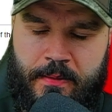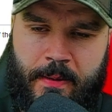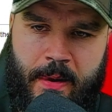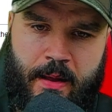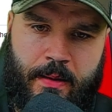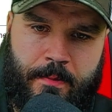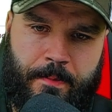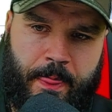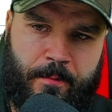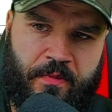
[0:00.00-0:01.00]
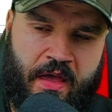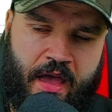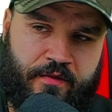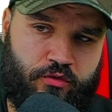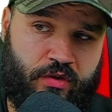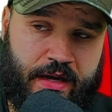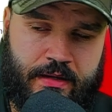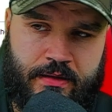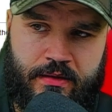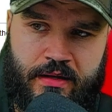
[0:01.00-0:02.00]
ever
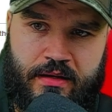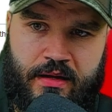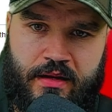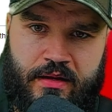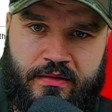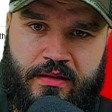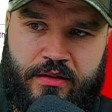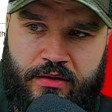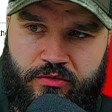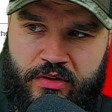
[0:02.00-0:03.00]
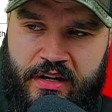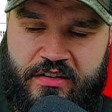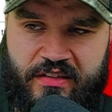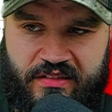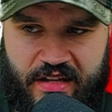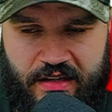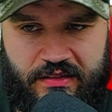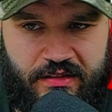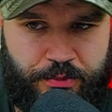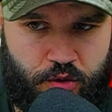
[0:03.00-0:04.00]
written is in the religious
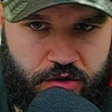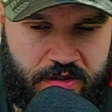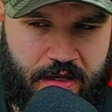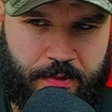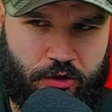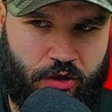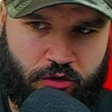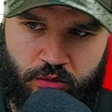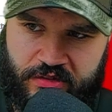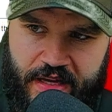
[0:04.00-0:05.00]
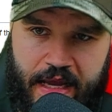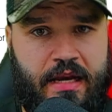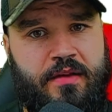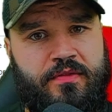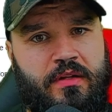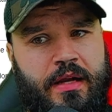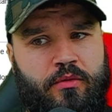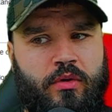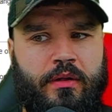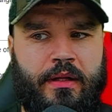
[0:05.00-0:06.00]
texts, but I don't take any of it
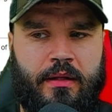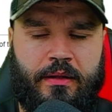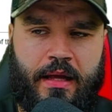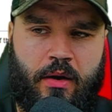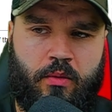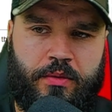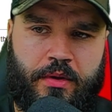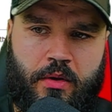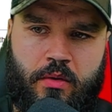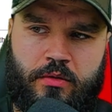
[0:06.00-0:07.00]
literal now, you know.